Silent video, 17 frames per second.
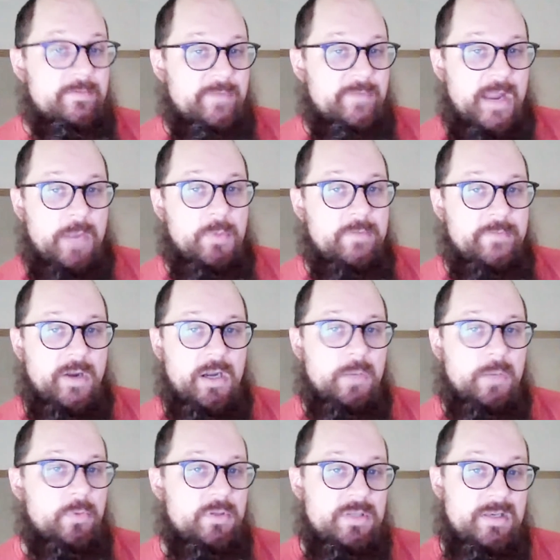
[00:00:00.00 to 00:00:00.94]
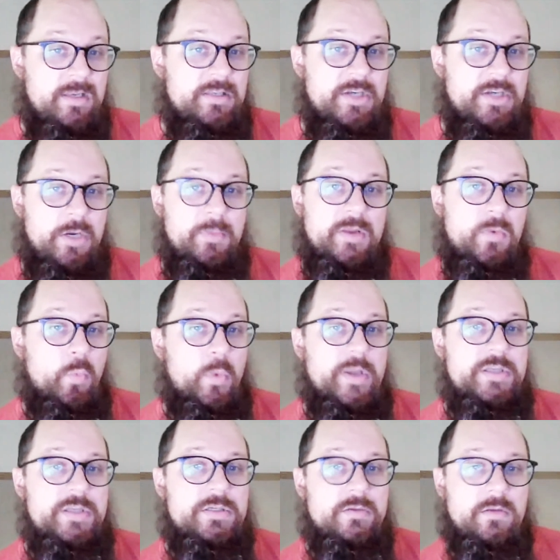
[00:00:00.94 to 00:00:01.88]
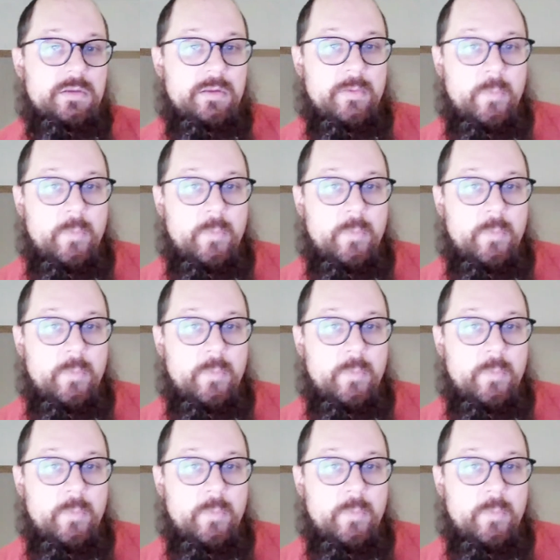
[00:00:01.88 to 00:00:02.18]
environment variable to determine which